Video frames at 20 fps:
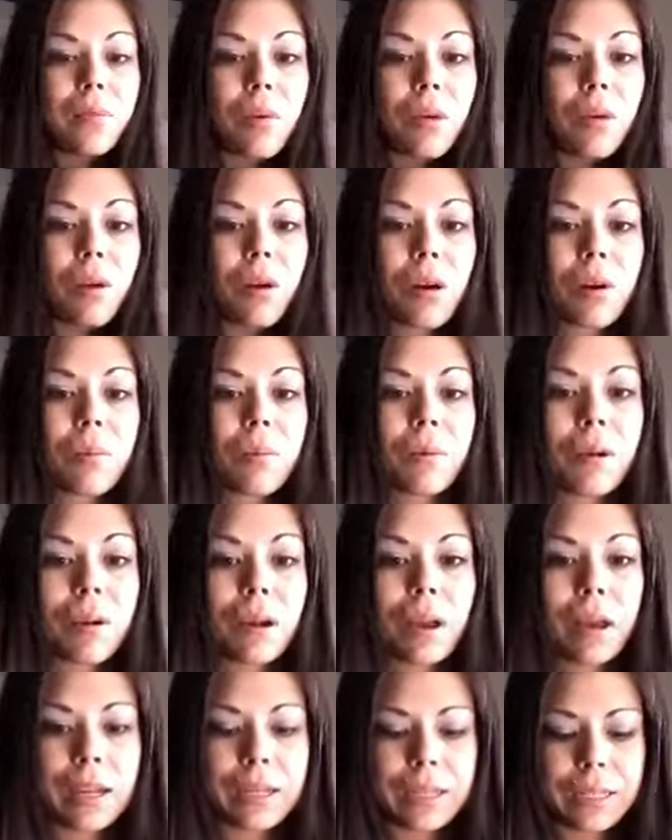more artwork
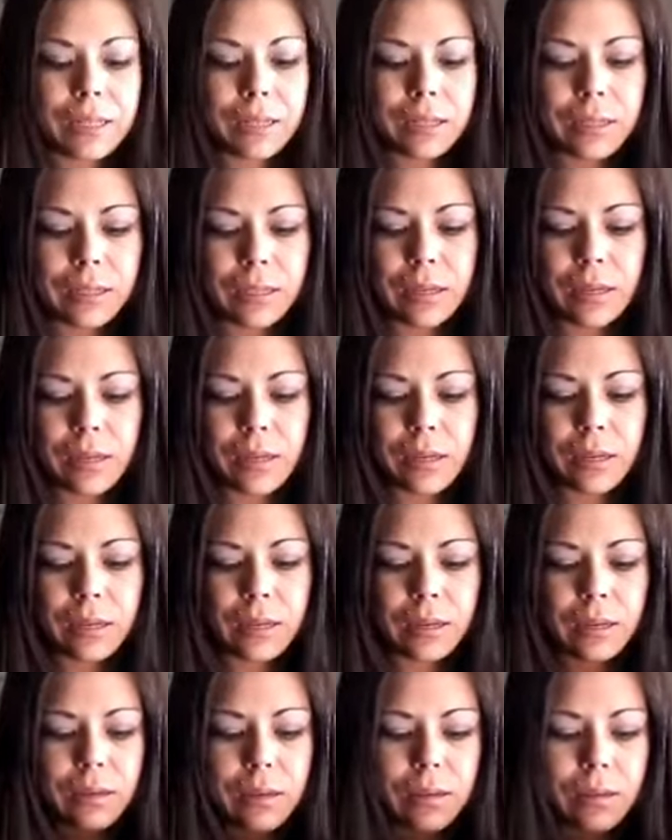I did as a
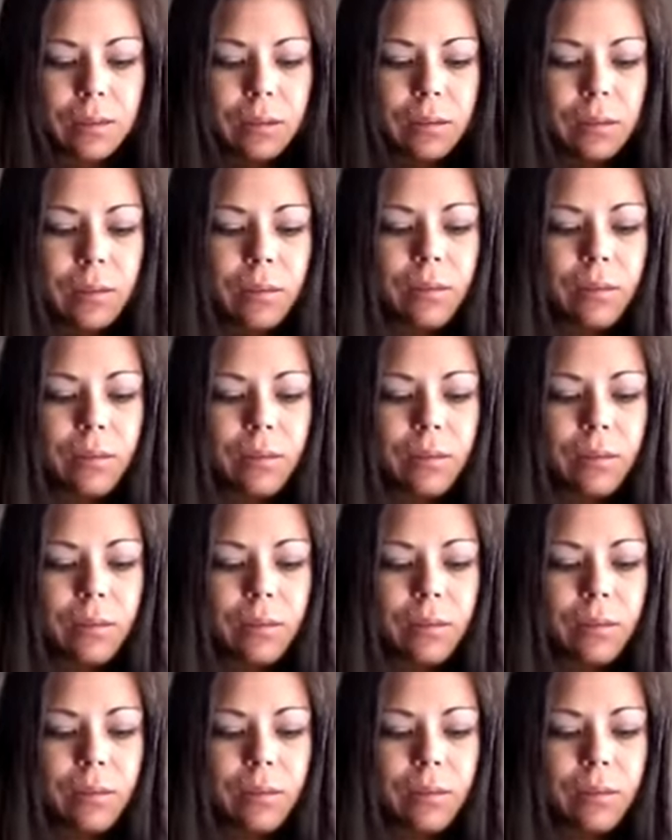kid.